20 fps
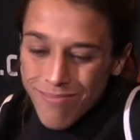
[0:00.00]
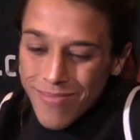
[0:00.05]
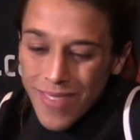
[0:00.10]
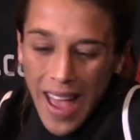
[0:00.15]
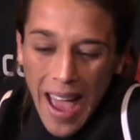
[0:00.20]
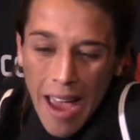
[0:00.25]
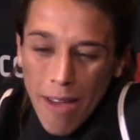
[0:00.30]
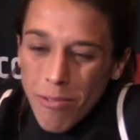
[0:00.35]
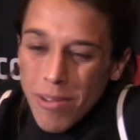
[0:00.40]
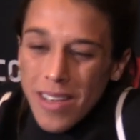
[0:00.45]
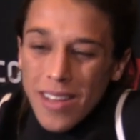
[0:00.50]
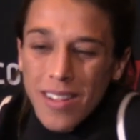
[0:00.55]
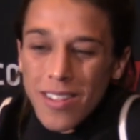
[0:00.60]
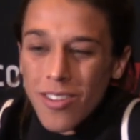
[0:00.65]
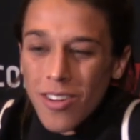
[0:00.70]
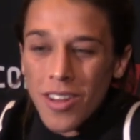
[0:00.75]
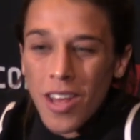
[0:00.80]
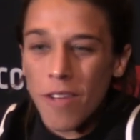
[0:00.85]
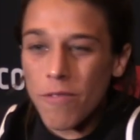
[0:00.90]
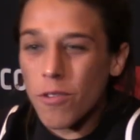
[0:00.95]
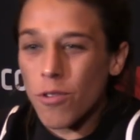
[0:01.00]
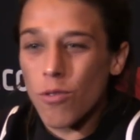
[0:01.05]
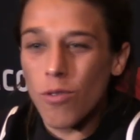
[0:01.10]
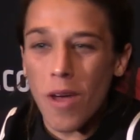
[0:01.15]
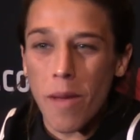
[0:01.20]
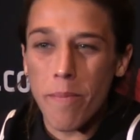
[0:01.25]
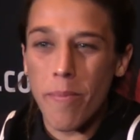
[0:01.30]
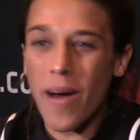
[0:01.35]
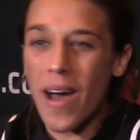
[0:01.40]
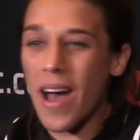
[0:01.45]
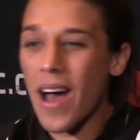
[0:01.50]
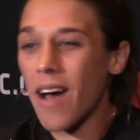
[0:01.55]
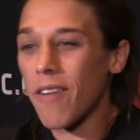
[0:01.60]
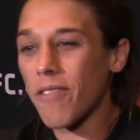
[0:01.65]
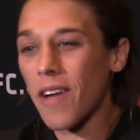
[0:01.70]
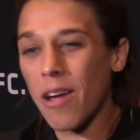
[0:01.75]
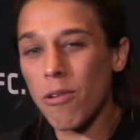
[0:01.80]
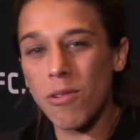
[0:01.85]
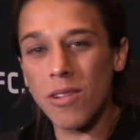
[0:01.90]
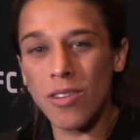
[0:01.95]
I will don't have to do a bath,
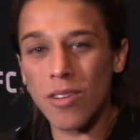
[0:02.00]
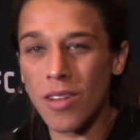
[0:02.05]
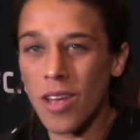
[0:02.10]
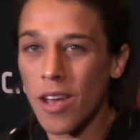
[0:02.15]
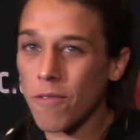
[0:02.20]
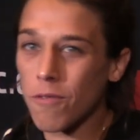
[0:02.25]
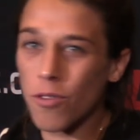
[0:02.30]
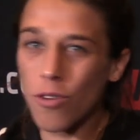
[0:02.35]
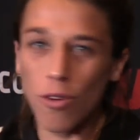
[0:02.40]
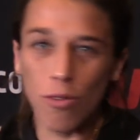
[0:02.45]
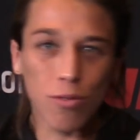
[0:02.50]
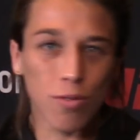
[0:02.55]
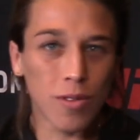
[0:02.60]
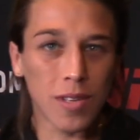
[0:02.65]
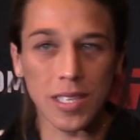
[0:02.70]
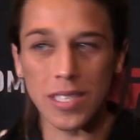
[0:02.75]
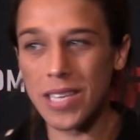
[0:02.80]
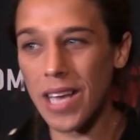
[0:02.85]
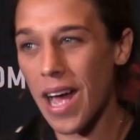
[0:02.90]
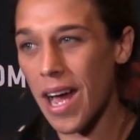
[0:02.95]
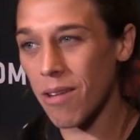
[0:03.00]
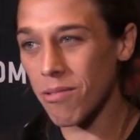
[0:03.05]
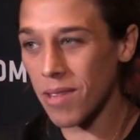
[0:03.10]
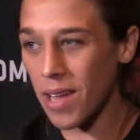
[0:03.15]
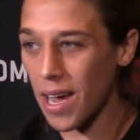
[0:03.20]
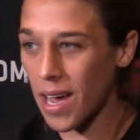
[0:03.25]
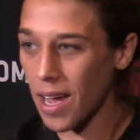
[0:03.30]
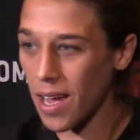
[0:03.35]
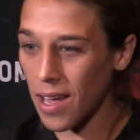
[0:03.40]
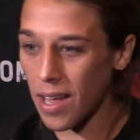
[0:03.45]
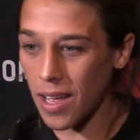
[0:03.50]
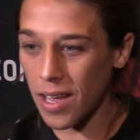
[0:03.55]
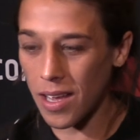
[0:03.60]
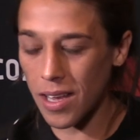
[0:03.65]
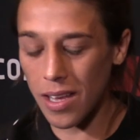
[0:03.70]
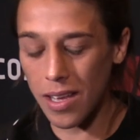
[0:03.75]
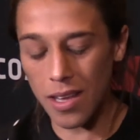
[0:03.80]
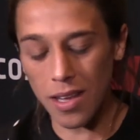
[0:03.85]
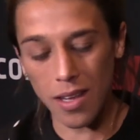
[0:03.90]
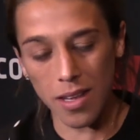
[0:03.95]
I will don't have to go to the sauna.
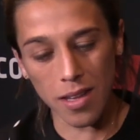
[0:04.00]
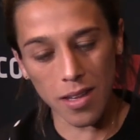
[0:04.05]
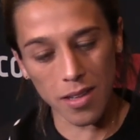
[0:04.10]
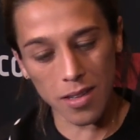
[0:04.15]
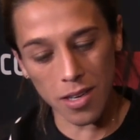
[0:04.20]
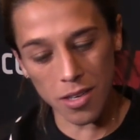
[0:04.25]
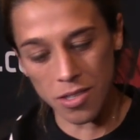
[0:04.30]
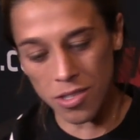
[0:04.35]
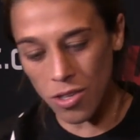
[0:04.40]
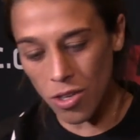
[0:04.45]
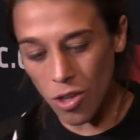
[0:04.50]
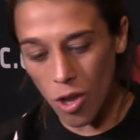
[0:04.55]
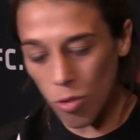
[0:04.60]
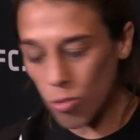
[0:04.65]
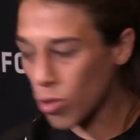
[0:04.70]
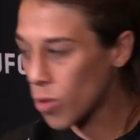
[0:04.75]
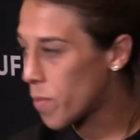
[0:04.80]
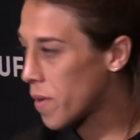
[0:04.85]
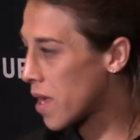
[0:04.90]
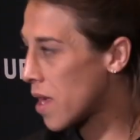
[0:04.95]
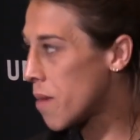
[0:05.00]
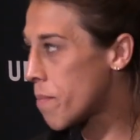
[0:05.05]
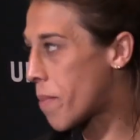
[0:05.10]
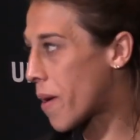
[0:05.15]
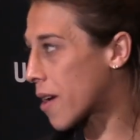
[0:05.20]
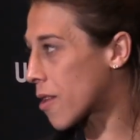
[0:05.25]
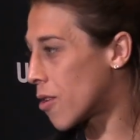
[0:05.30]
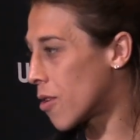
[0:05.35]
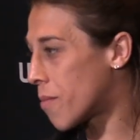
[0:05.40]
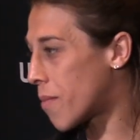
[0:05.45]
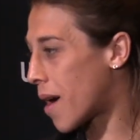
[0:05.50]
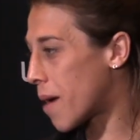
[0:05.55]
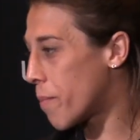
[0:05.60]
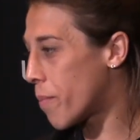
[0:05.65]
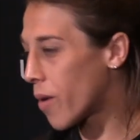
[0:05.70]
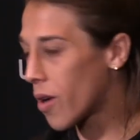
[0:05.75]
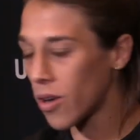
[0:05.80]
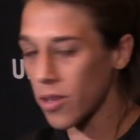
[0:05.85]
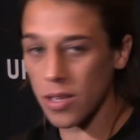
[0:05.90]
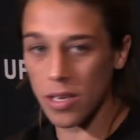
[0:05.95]
There is not going to be impact on my
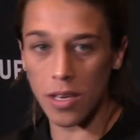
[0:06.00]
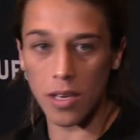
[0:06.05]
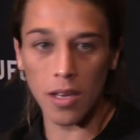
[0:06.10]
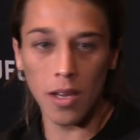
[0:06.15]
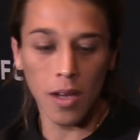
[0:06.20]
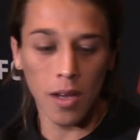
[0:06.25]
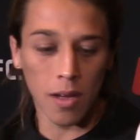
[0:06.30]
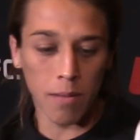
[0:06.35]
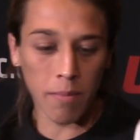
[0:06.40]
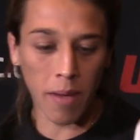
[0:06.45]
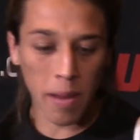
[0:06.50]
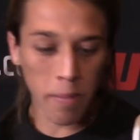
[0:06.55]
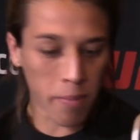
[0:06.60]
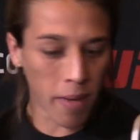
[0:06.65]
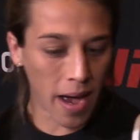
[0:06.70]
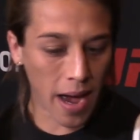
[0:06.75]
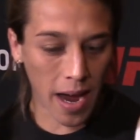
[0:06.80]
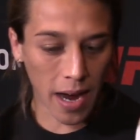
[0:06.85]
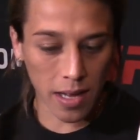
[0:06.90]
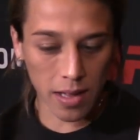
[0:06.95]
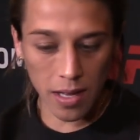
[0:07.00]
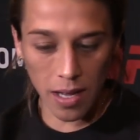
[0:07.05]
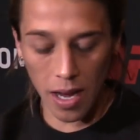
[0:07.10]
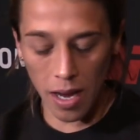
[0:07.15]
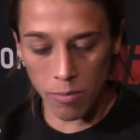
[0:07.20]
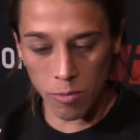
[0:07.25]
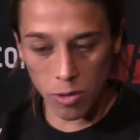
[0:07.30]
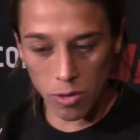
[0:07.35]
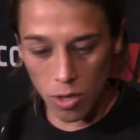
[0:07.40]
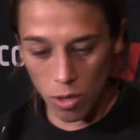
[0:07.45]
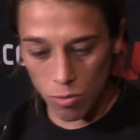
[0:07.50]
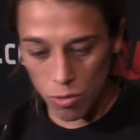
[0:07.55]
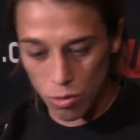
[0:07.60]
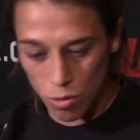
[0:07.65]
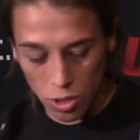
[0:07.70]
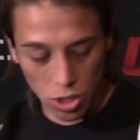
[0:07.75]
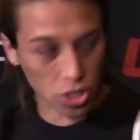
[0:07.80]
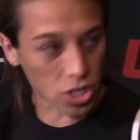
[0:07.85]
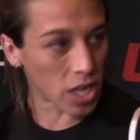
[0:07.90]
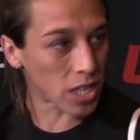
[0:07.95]
body, my mind. I'm not going to
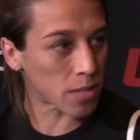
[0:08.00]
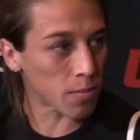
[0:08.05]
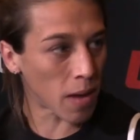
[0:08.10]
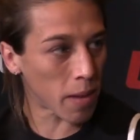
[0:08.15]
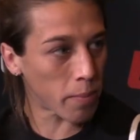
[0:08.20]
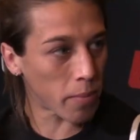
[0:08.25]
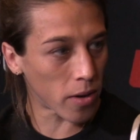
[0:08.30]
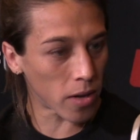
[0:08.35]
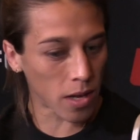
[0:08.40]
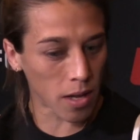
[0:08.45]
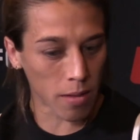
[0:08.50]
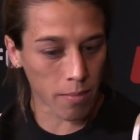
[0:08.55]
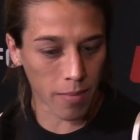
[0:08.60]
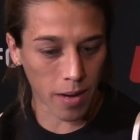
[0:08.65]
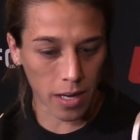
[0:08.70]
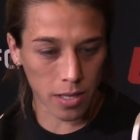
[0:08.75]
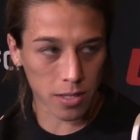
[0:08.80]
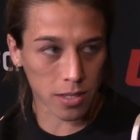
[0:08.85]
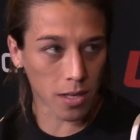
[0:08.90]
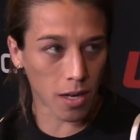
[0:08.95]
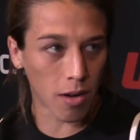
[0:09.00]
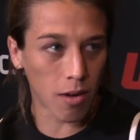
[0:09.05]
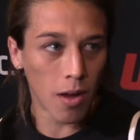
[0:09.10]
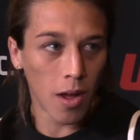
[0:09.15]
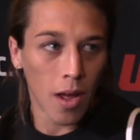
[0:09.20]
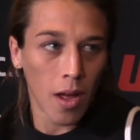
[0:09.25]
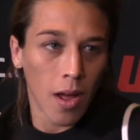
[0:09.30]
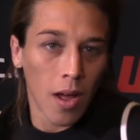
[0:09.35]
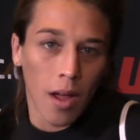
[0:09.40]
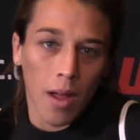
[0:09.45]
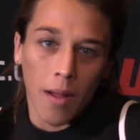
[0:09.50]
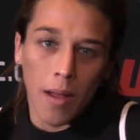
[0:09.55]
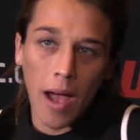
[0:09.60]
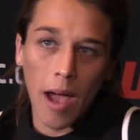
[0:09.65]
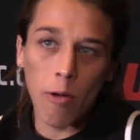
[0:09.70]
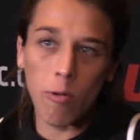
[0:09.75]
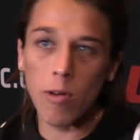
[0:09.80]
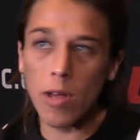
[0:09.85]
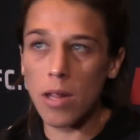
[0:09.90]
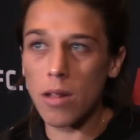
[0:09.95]
stress my body and mind. So
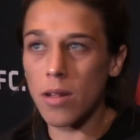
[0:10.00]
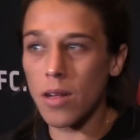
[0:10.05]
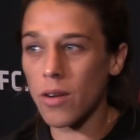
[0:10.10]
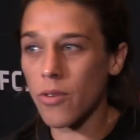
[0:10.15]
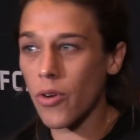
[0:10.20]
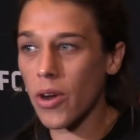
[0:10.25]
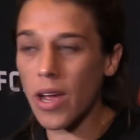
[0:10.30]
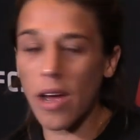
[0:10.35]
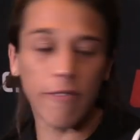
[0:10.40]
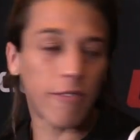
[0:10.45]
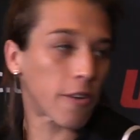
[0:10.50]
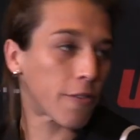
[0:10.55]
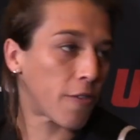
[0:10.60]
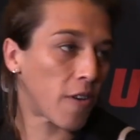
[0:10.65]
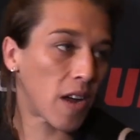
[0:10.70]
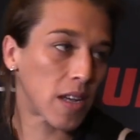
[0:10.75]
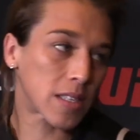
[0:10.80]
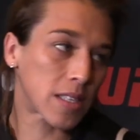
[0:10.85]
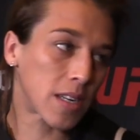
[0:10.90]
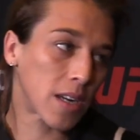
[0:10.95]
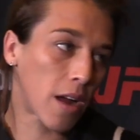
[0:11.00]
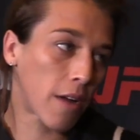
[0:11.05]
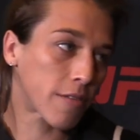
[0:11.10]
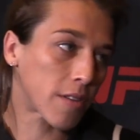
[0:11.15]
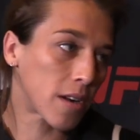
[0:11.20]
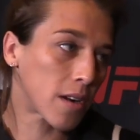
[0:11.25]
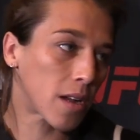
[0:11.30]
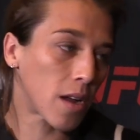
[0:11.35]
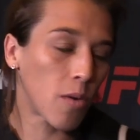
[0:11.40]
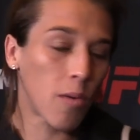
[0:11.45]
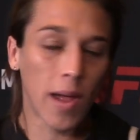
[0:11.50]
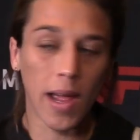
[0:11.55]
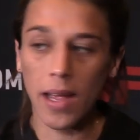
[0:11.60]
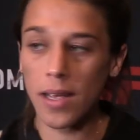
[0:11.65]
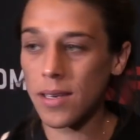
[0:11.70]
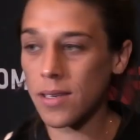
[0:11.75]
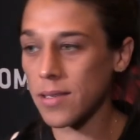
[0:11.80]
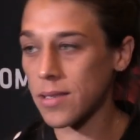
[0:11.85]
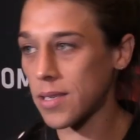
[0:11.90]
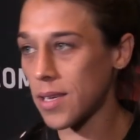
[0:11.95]
I will recover faster after the
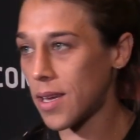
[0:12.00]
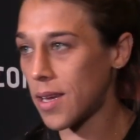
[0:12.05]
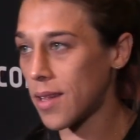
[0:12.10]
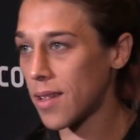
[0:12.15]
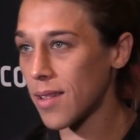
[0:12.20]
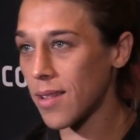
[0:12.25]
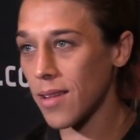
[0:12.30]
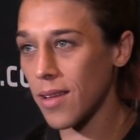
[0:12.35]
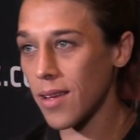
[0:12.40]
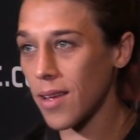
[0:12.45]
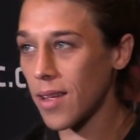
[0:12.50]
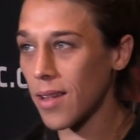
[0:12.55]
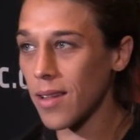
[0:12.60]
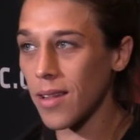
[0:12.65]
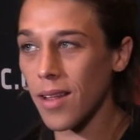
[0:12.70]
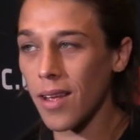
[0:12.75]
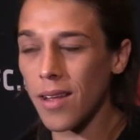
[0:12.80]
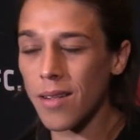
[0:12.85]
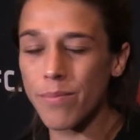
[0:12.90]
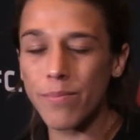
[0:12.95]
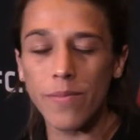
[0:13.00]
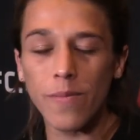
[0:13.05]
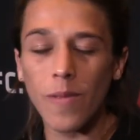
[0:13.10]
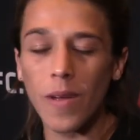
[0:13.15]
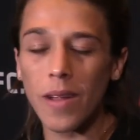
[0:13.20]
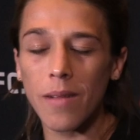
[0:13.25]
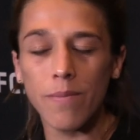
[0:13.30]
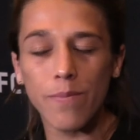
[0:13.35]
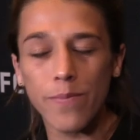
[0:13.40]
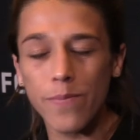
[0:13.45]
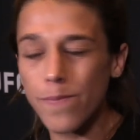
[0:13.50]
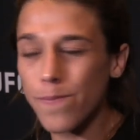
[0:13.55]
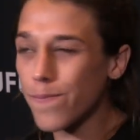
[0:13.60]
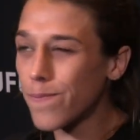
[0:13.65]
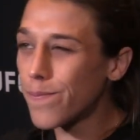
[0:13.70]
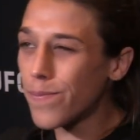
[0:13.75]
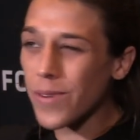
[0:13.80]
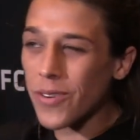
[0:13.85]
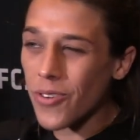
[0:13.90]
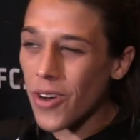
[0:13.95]
weigh-ins and
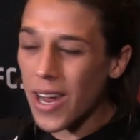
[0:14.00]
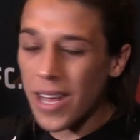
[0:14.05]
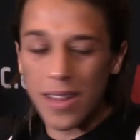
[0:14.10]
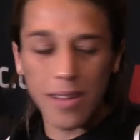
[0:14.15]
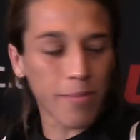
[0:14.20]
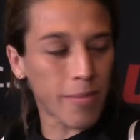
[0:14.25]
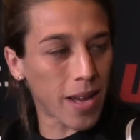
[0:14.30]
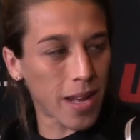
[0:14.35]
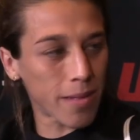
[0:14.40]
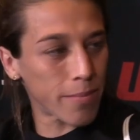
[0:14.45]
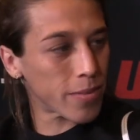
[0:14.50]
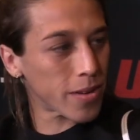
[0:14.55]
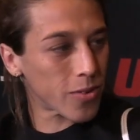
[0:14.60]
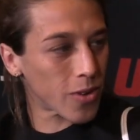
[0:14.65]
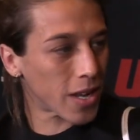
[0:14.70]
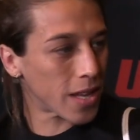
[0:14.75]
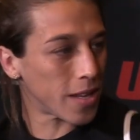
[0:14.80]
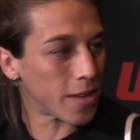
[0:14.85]
be ready, man. Be ready.